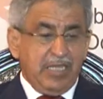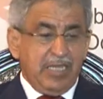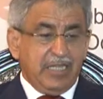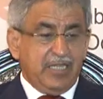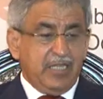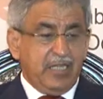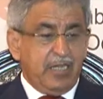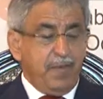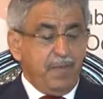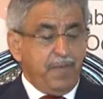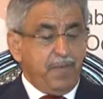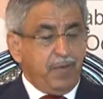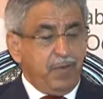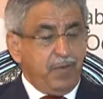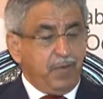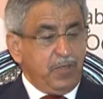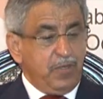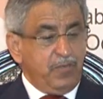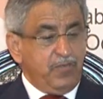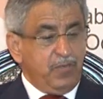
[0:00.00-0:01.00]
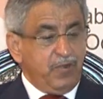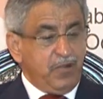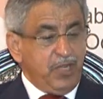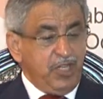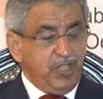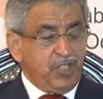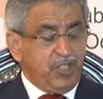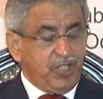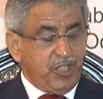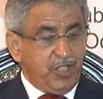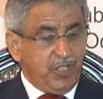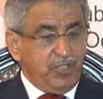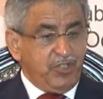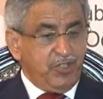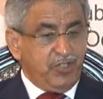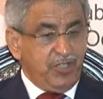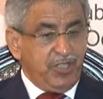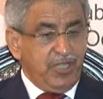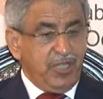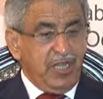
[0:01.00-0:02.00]
that are important for each
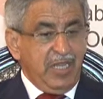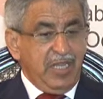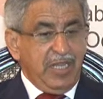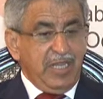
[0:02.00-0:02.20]
country.